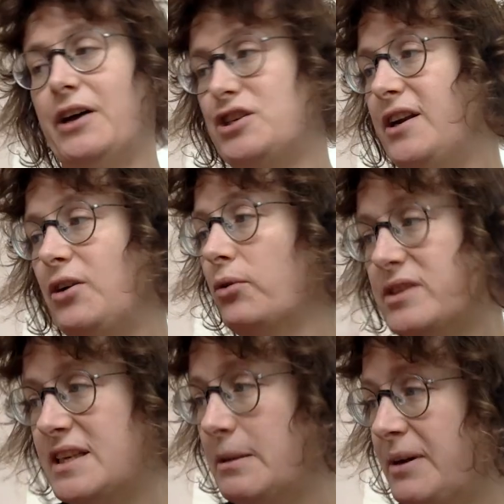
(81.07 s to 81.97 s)
She did all
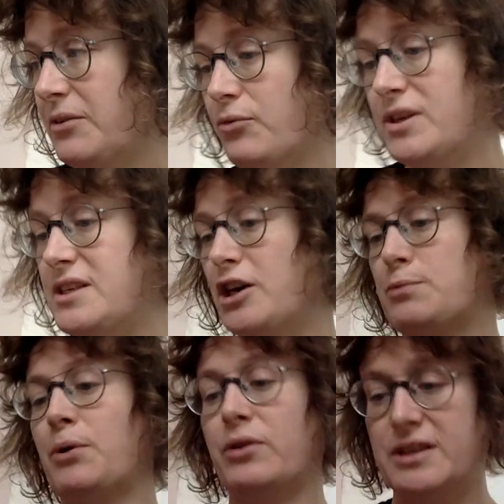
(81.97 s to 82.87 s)
this independent research,
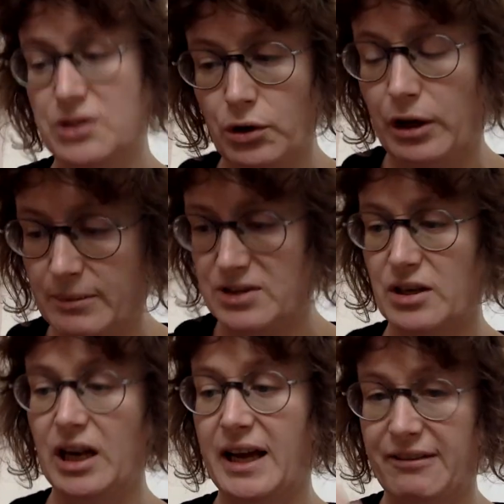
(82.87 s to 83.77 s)
put all these documents
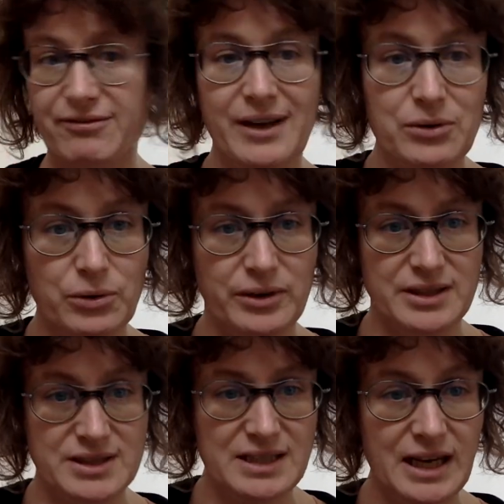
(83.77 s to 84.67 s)
online, found all
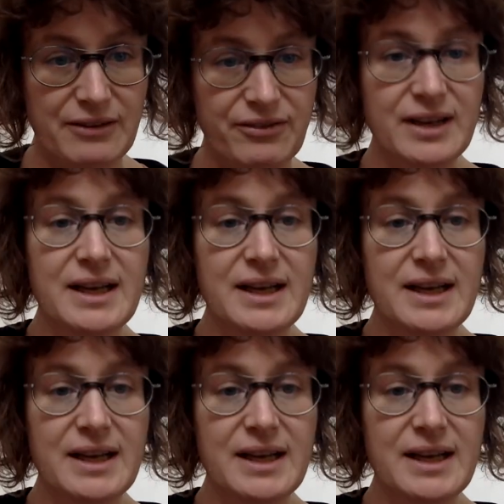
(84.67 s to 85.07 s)
this stuff,